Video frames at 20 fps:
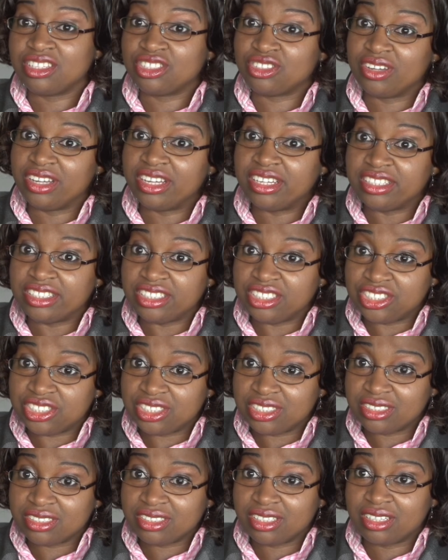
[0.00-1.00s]
extra
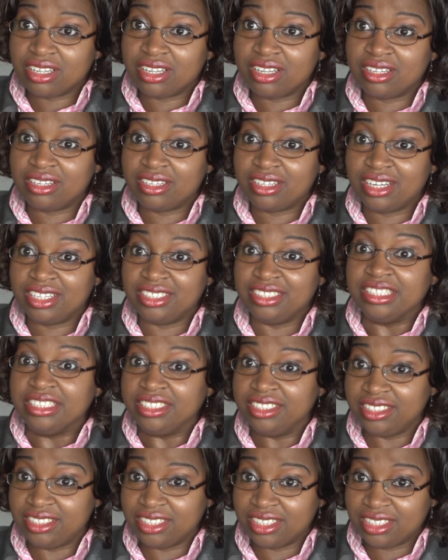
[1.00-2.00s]
edge that I
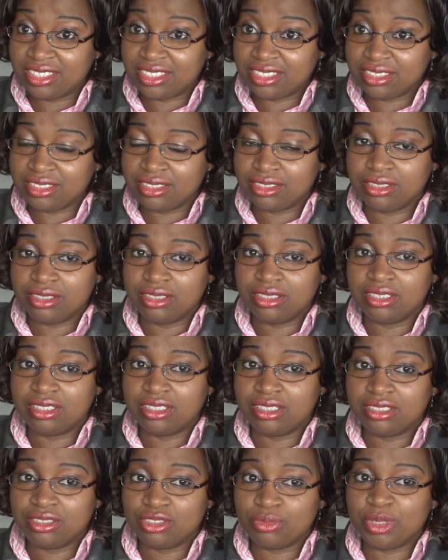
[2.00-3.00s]
needed
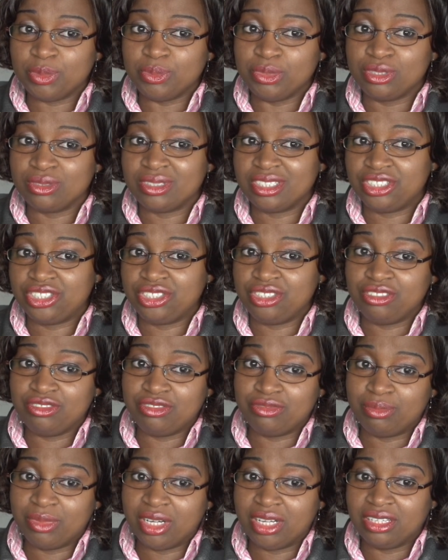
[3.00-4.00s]
to be able to
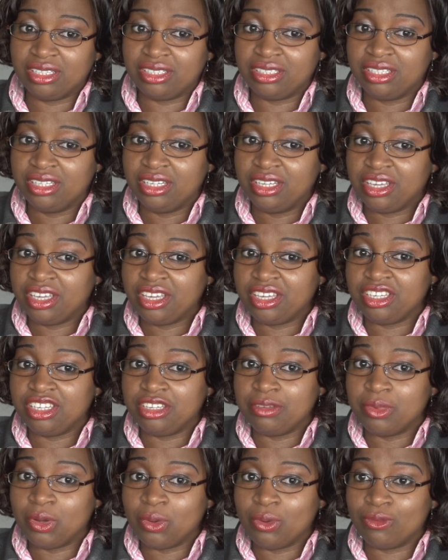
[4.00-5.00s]
achieve my
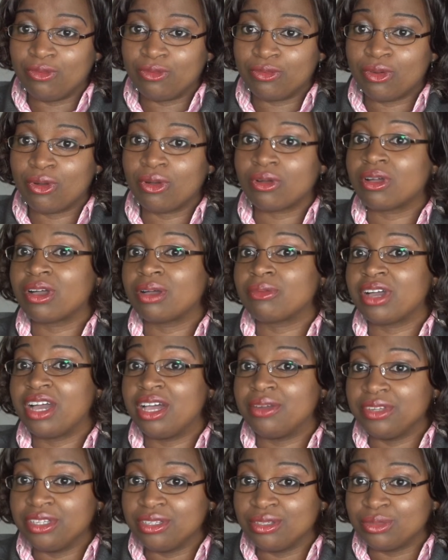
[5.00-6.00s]
aim of
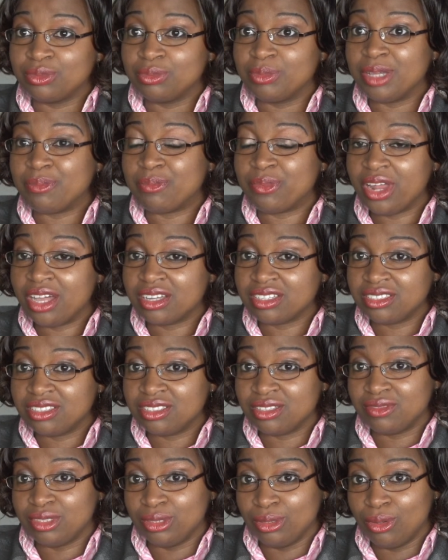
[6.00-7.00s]
carrying on with my
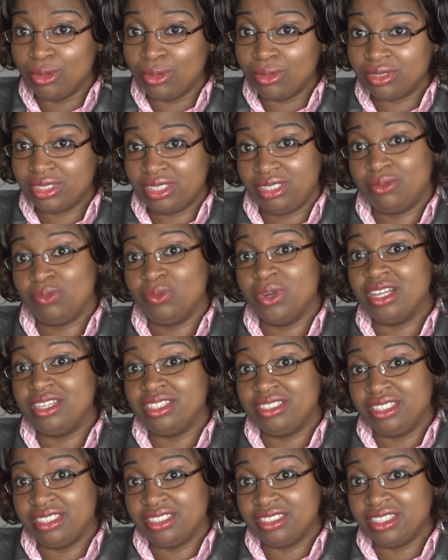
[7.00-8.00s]
practice of the law while
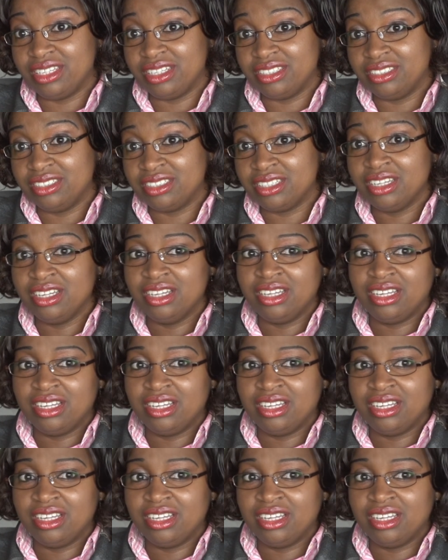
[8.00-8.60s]
in England,